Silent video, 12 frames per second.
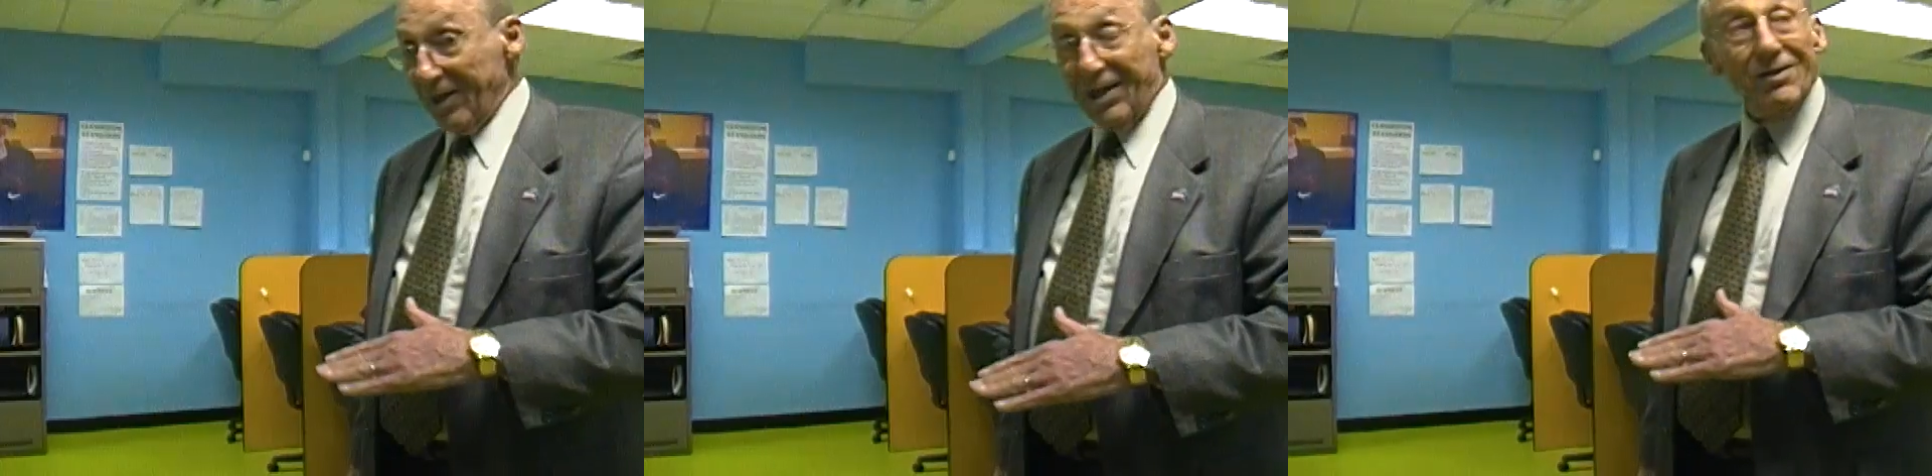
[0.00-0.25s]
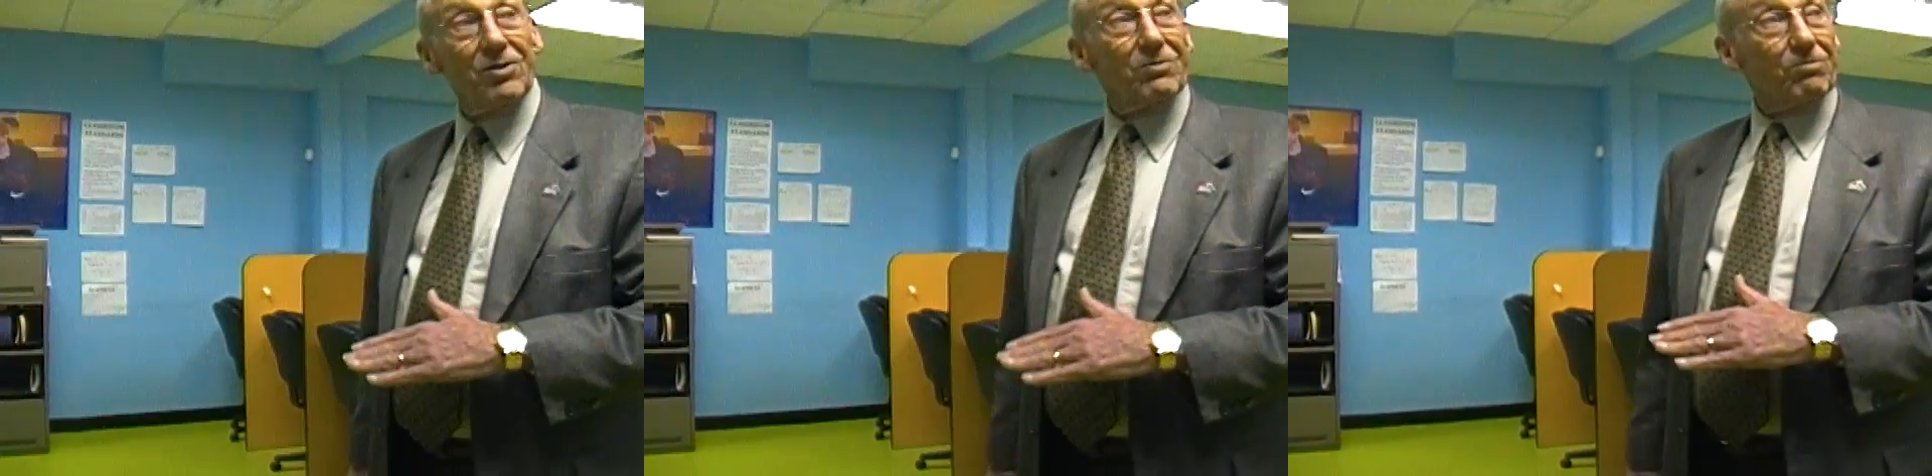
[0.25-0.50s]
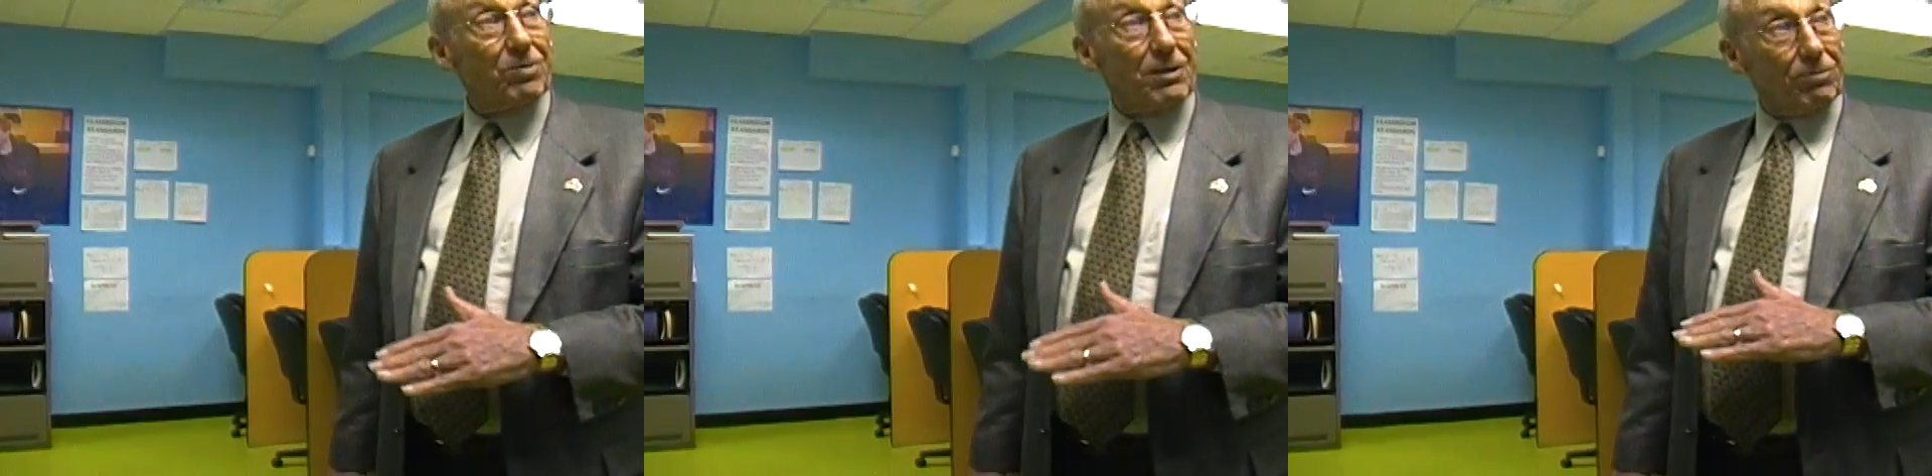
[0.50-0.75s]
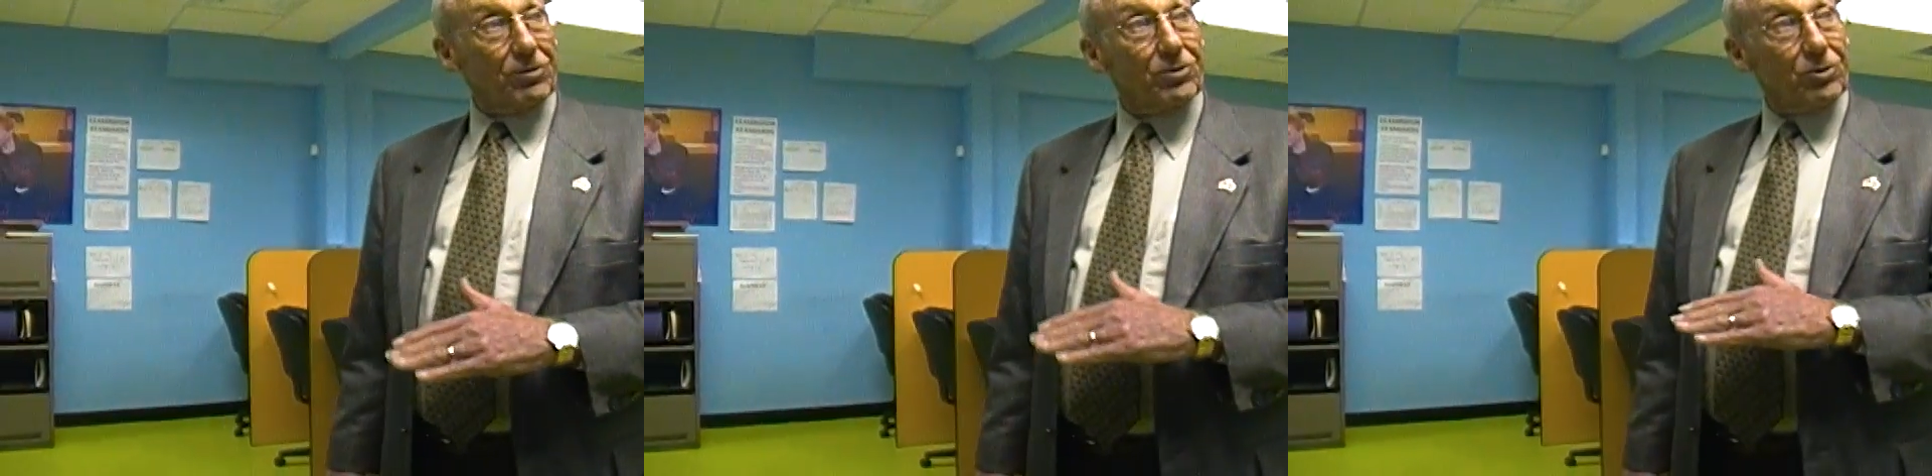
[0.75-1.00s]
to get
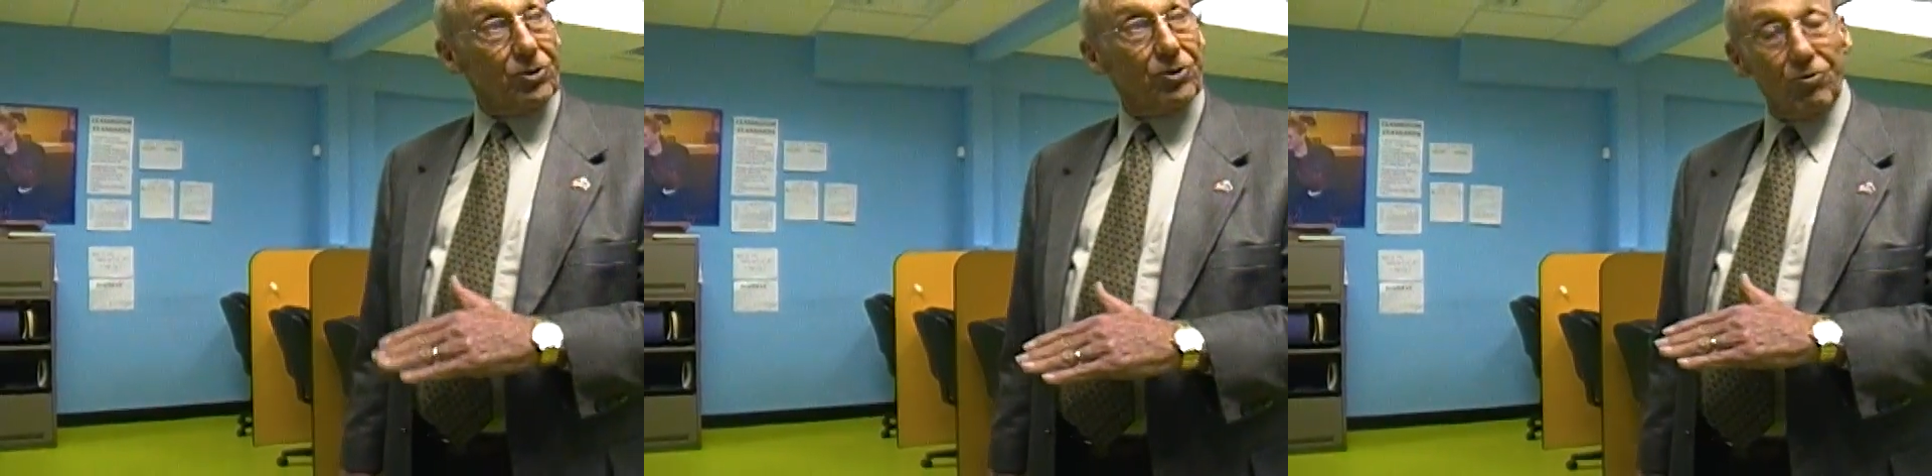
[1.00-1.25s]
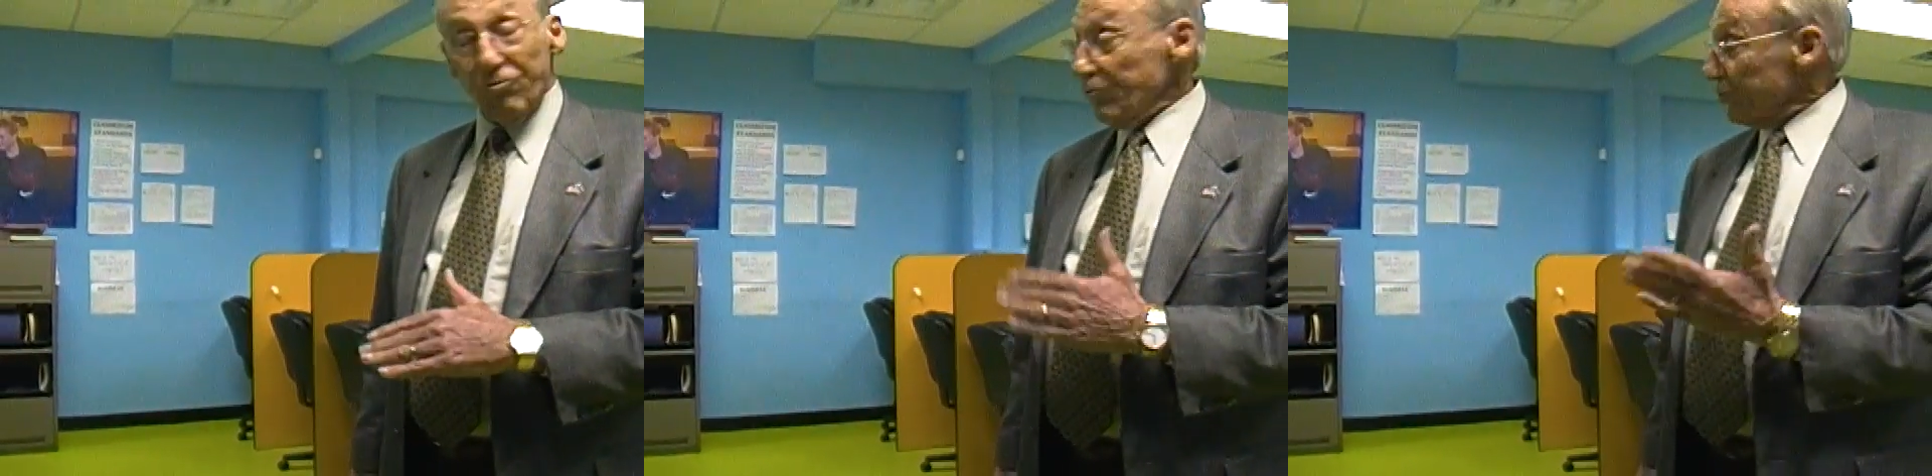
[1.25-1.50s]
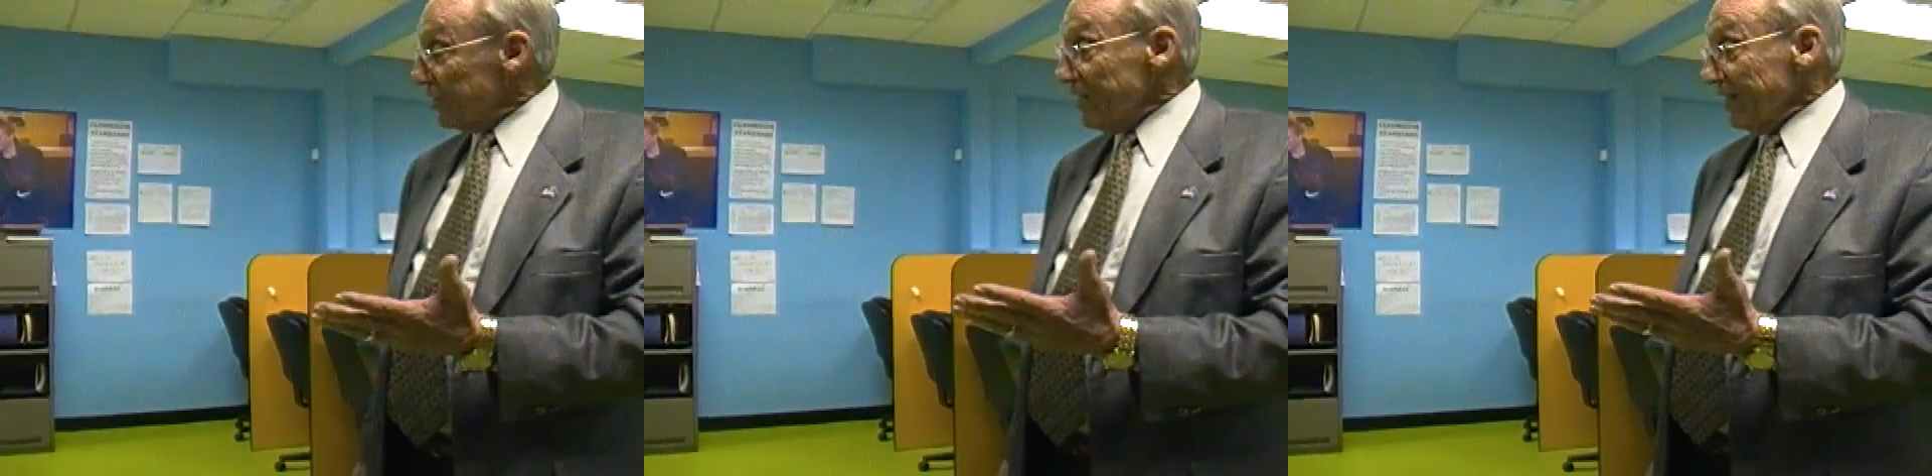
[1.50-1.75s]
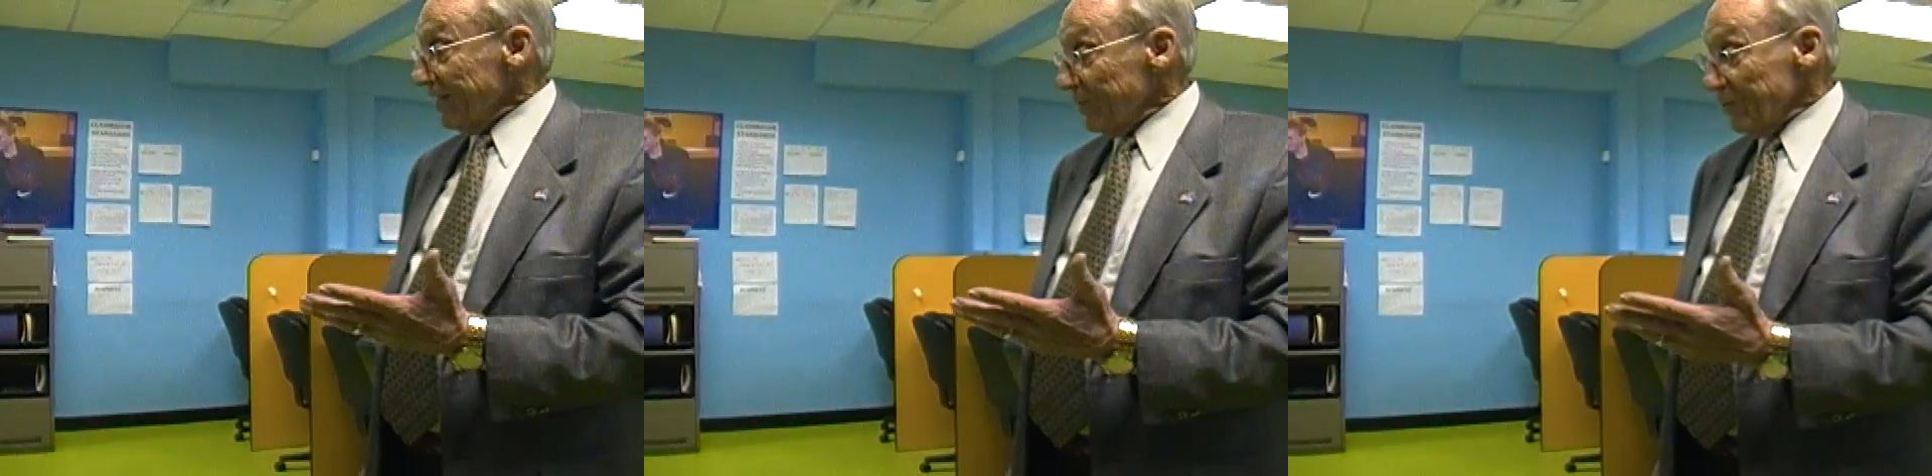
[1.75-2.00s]
people to do through
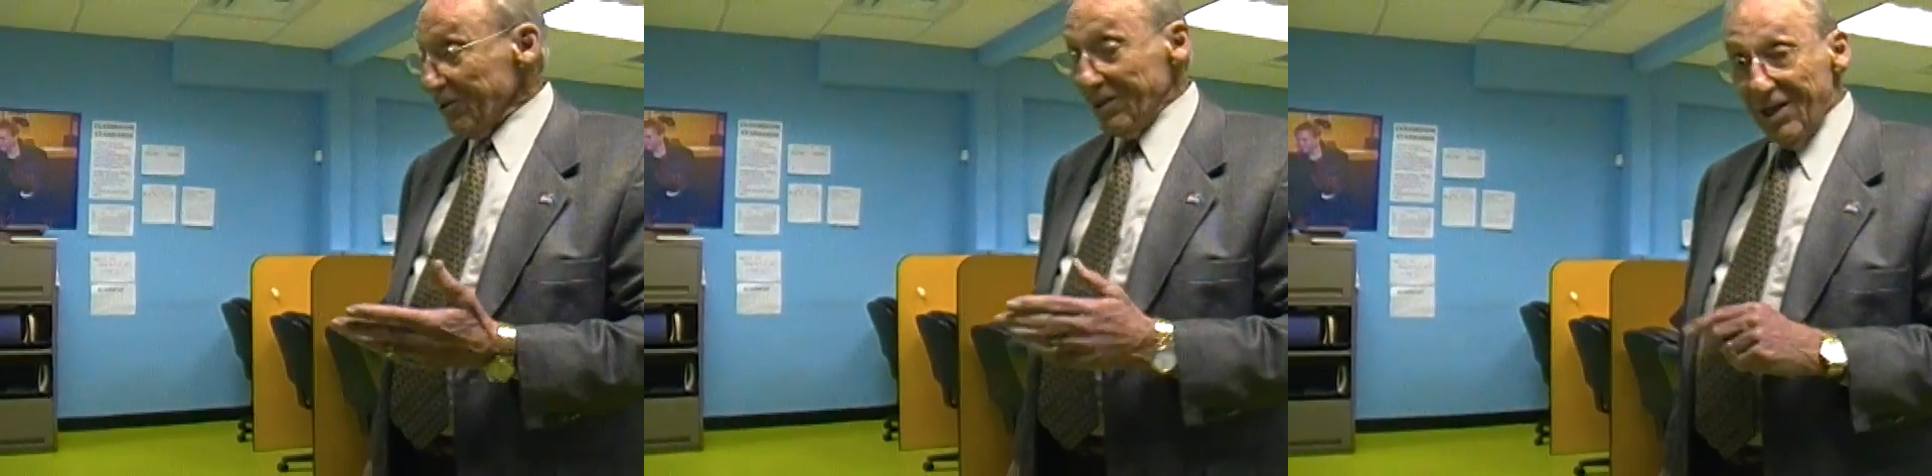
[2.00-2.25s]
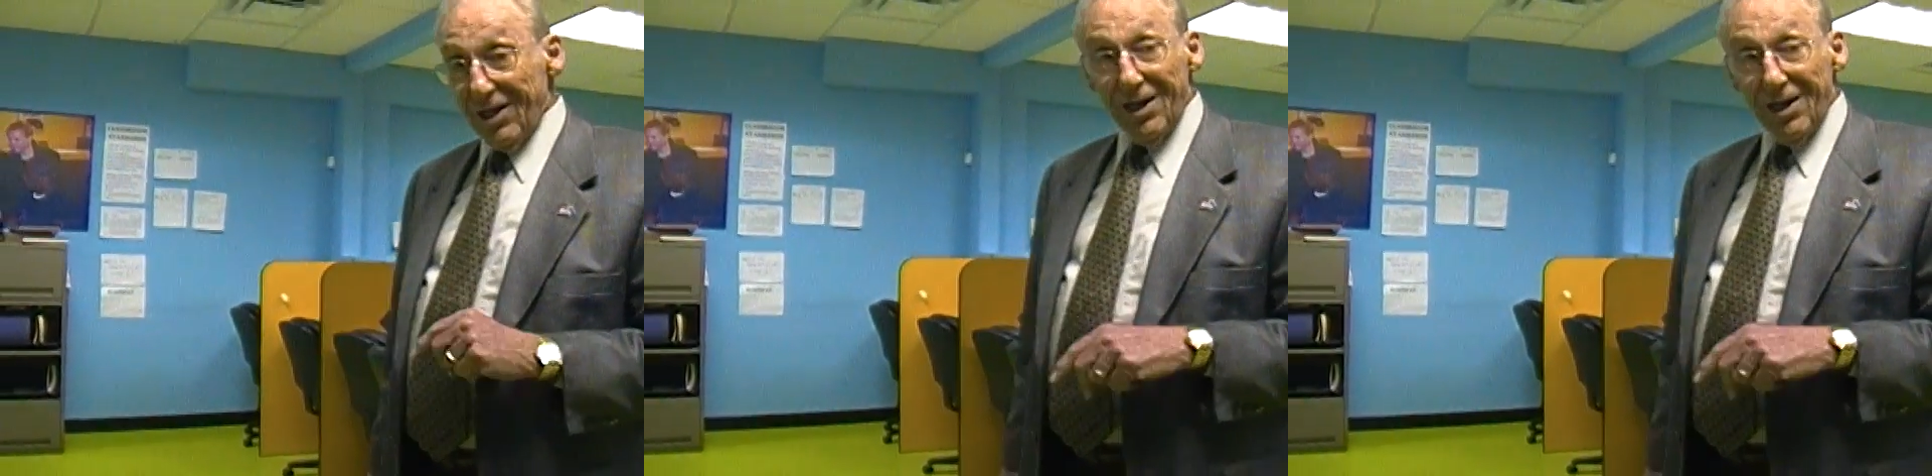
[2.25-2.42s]
science.